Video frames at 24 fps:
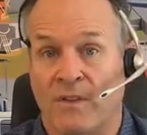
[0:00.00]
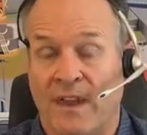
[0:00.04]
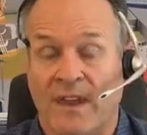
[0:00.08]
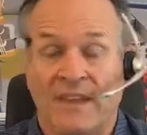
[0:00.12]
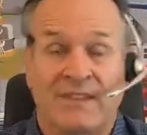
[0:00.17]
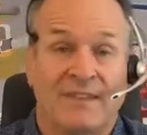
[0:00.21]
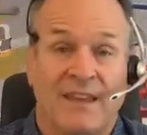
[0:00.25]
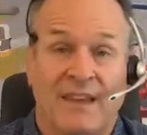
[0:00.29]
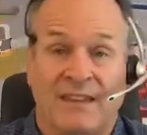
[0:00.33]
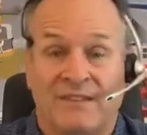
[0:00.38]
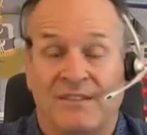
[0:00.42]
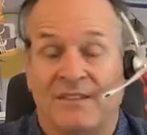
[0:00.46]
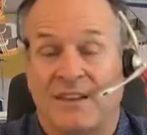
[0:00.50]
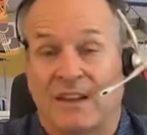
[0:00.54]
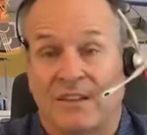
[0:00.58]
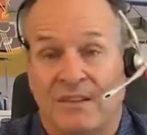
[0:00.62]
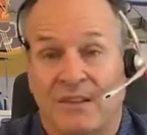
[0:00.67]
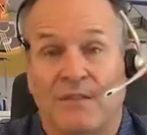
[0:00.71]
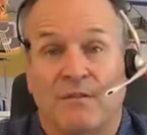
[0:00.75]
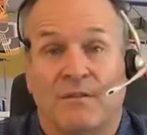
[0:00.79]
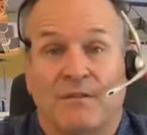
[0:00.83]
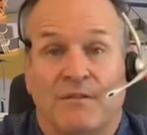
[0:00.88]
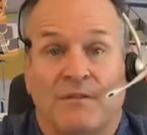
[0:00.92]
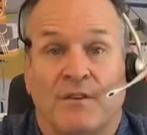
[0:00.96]
That, that's like
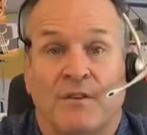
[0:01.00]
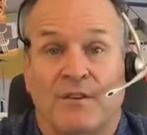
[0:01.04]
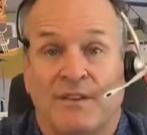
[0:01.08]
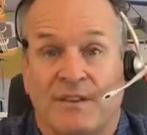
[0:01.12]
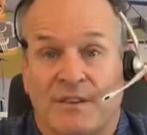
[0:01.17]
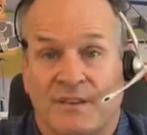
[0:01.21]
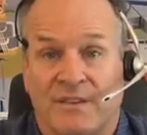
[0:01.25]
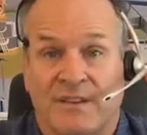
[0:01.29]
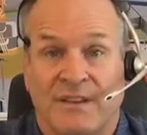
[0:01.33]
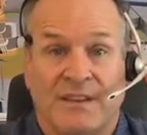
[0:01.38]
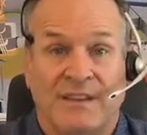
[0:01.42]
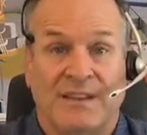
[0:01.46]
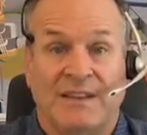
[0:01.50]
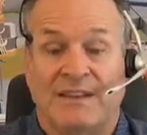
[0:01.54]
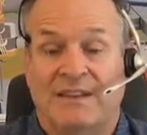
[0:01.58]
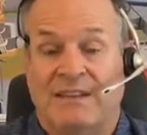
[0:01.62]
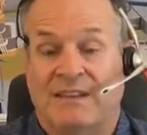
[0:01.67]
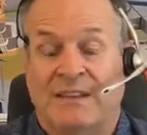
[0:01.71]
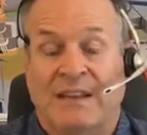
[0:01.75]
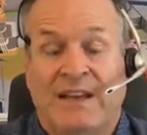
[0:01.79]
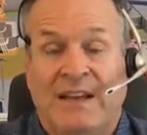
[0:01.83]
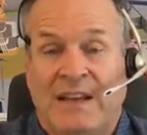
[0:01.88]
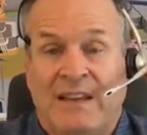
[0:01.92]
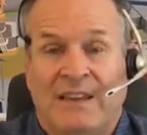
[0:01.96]
their first,
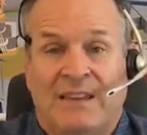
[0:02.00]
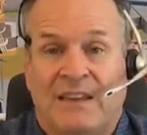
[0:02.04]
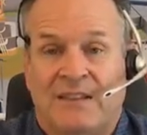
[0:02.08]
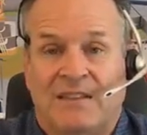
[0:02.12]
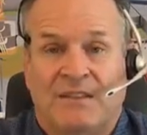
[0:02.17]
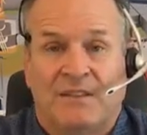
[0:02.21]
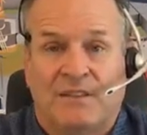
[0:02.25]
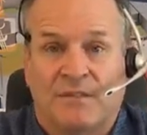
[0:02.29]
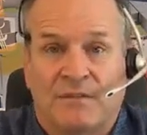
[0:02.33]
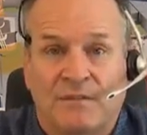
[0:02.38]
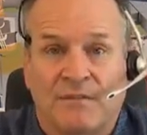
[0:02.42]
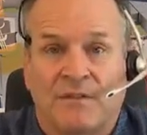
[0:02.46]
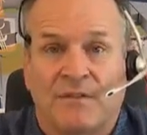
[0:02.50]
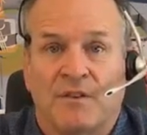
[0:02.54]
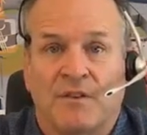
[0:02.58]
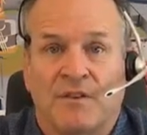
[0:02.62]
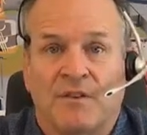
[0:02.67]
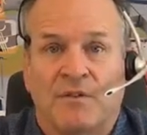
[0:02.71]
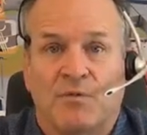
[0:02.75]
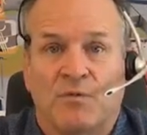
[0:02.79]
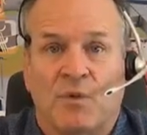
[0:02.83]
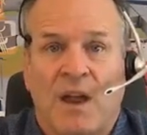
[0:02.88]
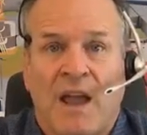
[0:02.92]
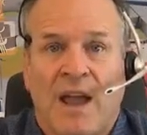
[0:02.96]
uh, that's their
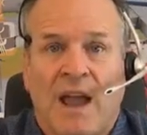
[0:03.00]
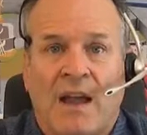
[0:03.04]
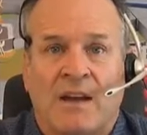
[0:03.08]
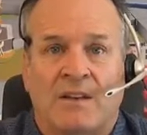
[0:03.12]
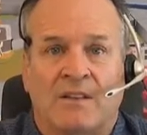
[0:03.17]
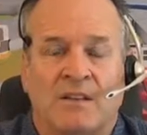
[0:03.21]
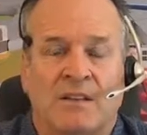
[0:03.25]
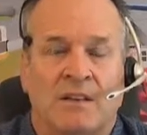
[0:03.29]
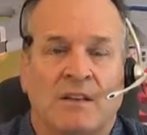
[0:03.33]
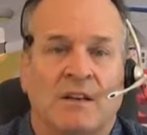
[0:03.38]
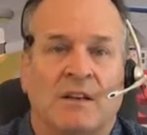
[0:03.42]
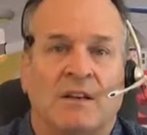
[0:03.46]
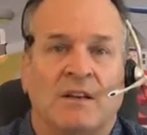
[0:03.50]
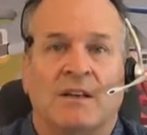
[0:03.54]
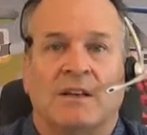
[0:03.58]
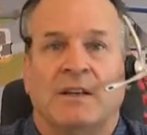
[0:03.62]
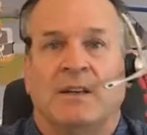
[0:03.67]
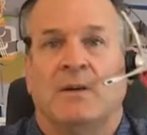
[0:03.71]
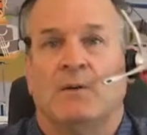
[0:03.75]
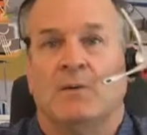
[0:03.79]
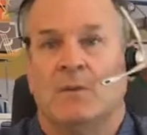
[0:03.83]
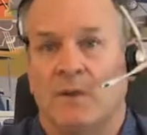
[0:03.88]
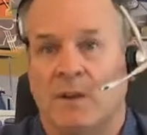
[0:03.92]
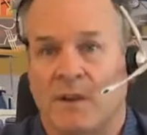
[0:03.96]
first reaction. Oh,
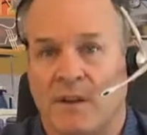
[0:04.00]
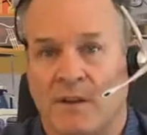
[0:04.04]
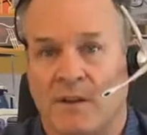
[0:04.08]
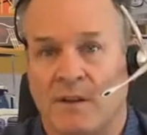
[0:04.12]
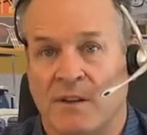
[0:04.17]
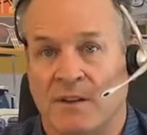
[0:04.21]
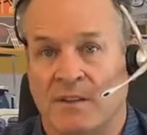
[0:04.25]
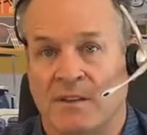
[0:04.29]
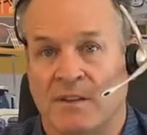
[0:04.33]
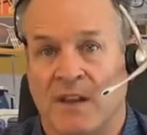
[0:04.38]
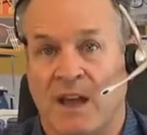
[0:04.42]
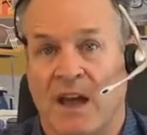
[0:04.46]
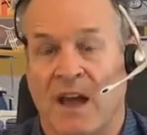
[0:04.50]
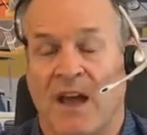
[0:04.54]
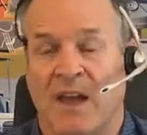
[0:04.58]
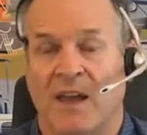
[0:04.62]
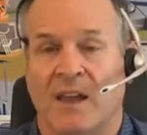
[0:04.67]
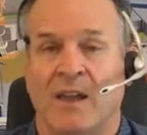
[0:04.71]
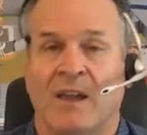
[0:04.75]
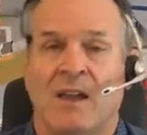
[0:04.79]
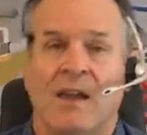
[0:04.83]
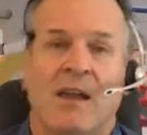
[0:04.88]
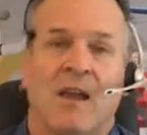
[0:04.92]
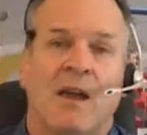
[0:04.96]
get rid of this guy.